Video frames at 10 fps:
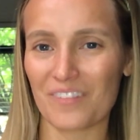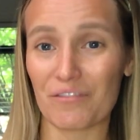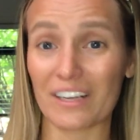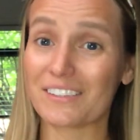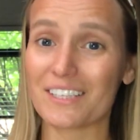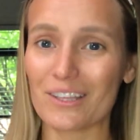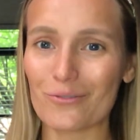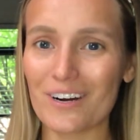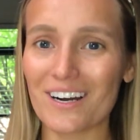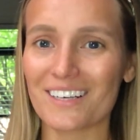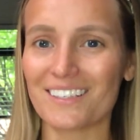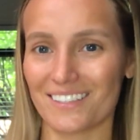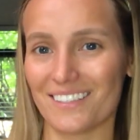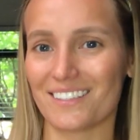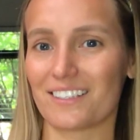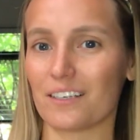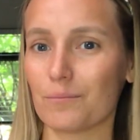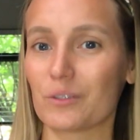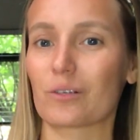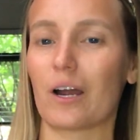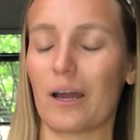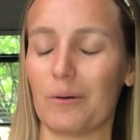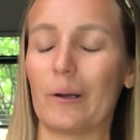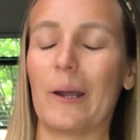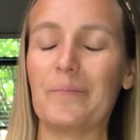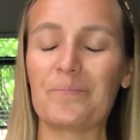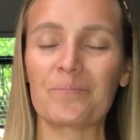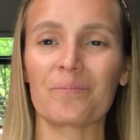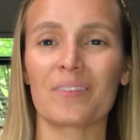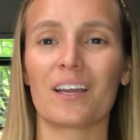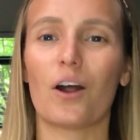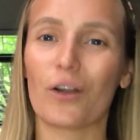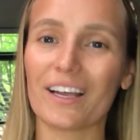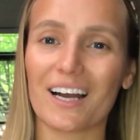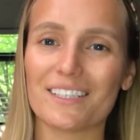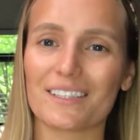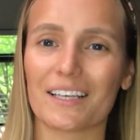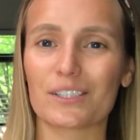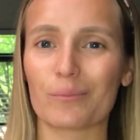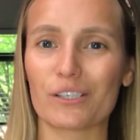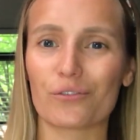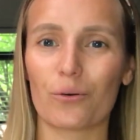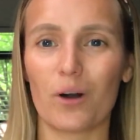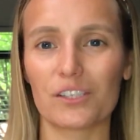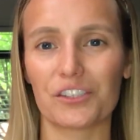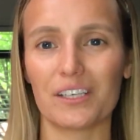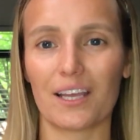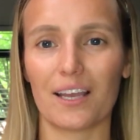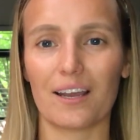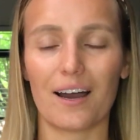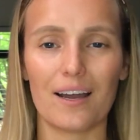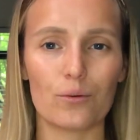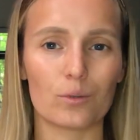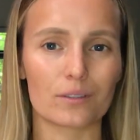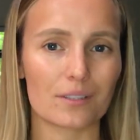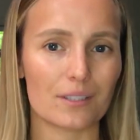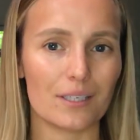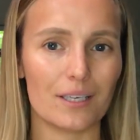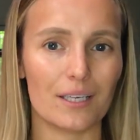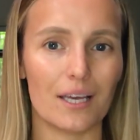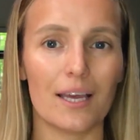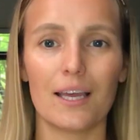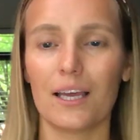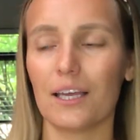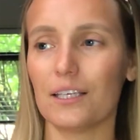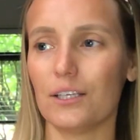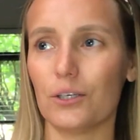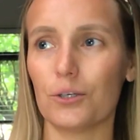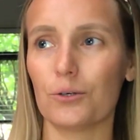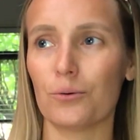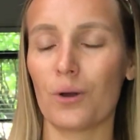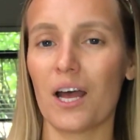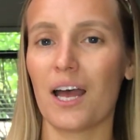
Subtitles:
If I could say the word, subscribe. Okay. All right, guys, thanks so much for watching, and I will see you